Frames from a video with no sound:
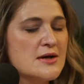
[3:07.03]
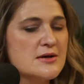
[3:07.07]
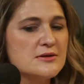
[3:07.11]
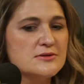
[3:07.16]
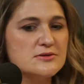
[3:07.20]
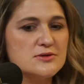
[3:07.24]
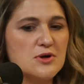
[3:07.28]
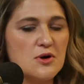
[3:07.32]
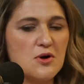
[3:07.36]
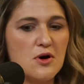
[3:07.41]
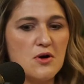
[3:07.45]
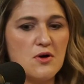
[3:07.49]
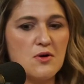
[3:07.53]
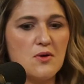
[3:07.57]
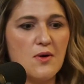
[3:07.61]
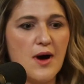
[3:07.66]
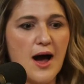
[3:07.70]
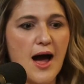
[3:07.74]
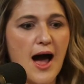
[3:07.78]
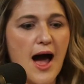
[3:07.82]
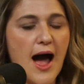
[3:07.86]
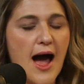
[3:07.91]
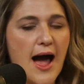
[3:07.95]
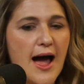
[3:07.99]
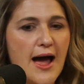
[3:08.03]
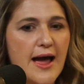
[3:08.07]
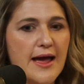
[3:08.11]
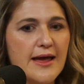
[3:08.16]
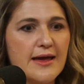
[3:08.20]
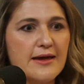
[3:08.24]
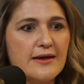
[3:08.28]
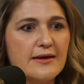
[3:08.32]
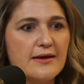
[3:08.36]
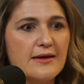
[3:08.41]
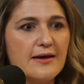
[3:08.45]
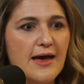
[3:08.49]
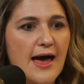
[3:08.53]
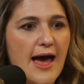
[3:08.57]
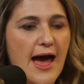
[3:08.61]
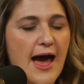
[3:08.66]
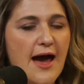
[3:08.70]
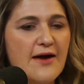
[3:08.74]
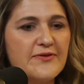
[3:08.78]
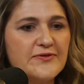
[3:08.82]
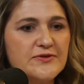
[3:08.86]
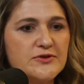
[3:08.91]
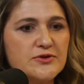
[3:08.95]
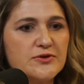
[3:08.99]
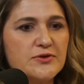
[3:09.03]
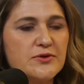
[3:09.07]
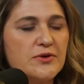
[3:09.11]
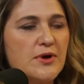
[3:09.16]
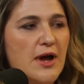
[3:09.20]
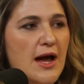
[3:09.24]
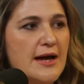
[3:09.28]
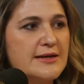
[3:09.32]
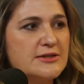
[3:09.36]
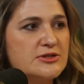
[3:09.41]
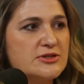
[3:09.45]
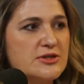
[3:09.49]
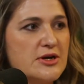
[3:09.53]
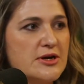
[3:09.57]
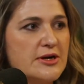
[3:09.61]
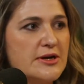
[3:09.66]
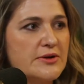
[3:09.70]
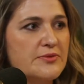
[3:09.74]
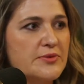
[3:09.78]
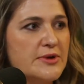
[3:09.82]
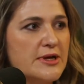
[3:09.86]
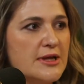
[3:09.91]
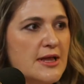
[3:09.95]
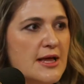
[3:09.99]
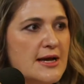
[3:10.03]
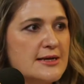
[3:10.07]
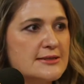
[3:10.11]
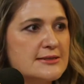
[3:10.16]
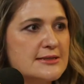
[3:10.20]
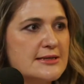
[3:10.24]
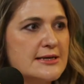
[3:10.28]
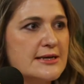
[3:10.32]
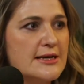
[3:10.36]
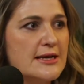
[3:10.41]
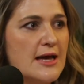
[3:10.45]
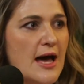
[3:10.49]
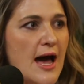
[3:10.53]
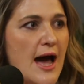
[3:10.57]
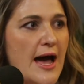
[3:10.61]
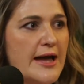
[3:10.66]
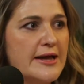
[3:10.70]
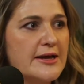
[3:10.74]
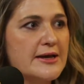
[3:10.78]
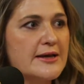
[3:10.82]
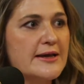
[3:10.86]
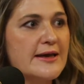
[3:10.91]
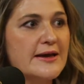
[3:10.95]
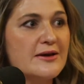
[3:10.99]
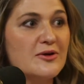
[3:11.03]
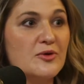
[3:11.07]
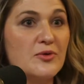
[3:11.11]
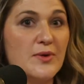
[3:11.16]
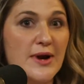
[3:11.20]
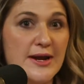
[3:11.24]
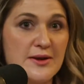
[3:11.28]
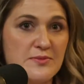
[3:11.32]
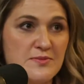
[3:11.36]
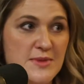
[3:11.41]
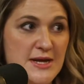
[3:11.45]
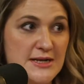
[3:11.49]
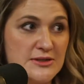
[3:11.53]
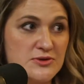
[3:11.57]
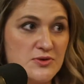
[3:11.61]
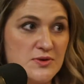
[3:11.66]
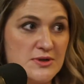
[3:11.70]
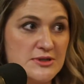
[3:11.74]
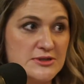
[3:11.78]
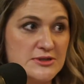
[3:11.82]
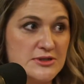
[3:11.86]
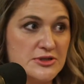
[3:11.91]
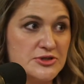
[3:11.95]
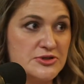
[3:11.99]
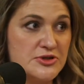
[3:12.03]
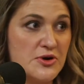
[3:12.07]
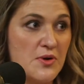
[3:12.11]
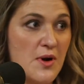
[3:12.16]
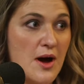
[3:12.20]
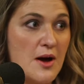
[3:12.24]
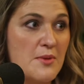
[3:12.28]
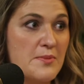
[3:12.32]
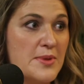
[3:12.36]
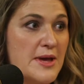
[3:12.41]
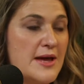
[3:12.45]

So after I started realizing I could get great mentors to show up,